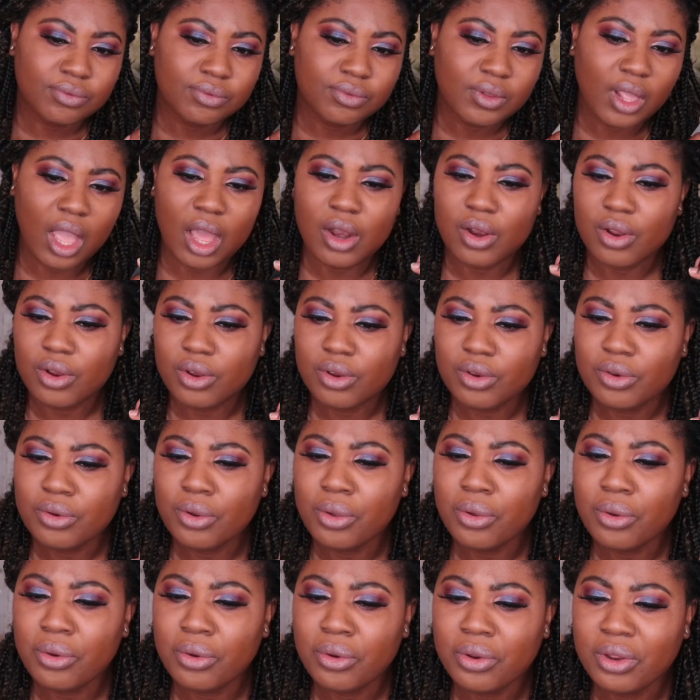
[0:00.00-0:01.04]
I don't
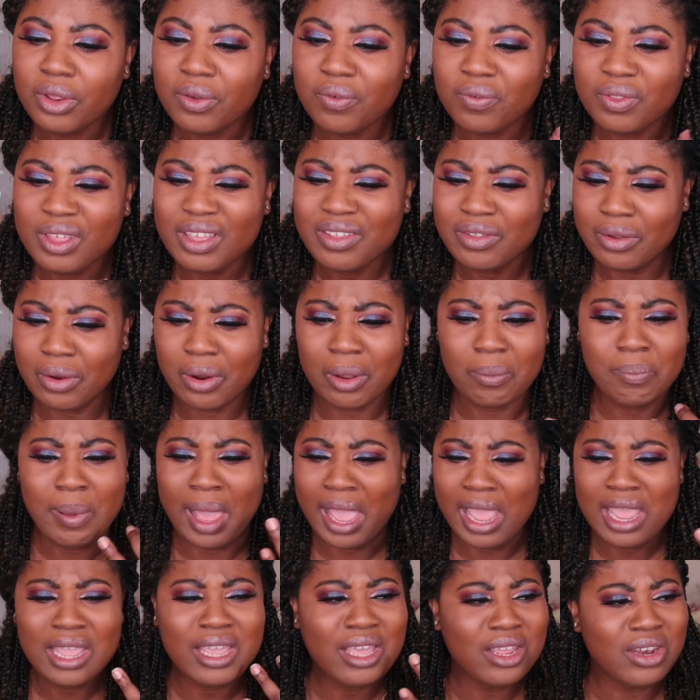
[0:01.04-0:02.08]
know if these are
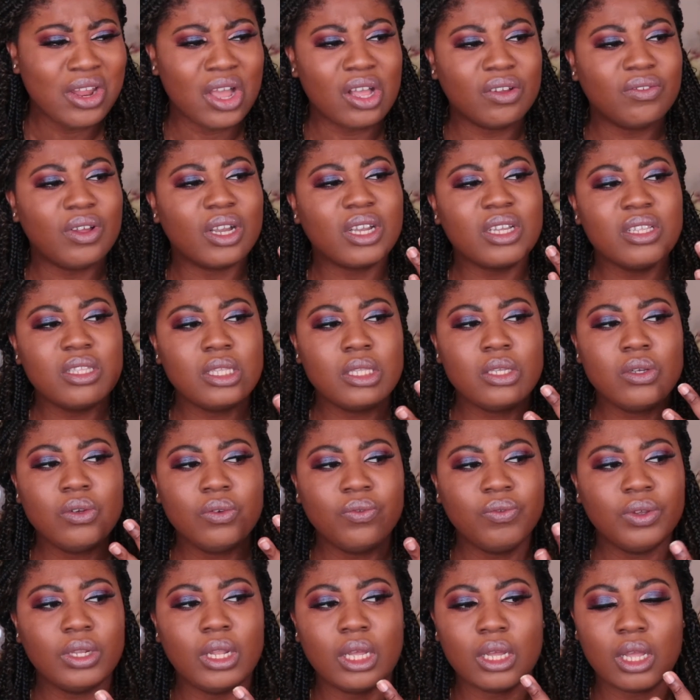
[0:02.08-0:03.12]
opaque enough. I can still
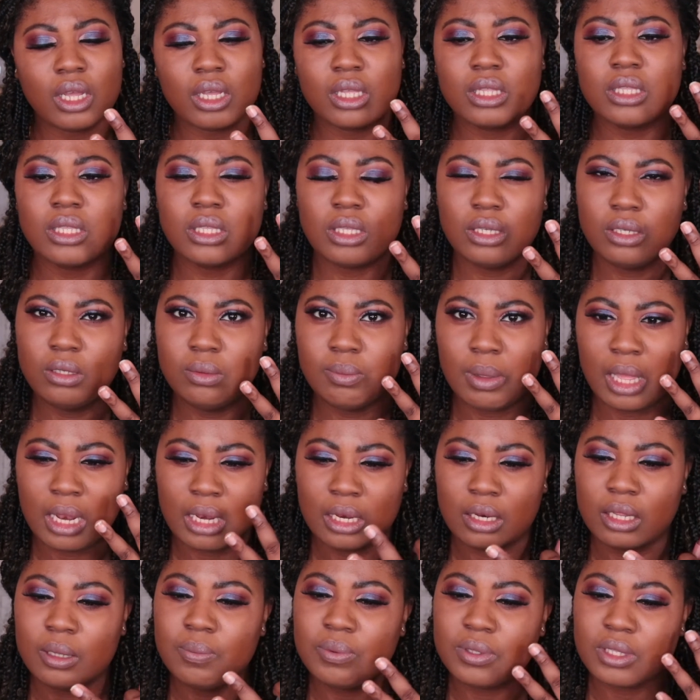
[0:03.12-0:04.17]
feel like I can see my
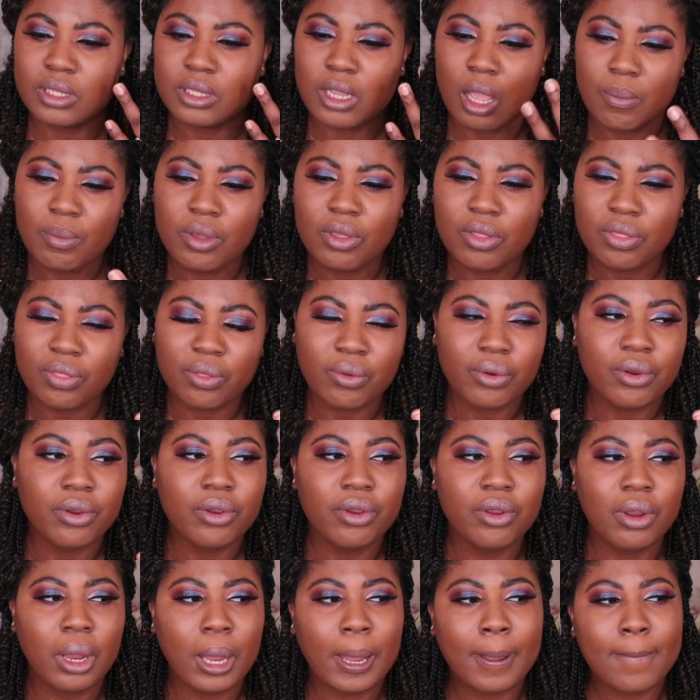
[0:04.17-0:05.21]
lips coming through.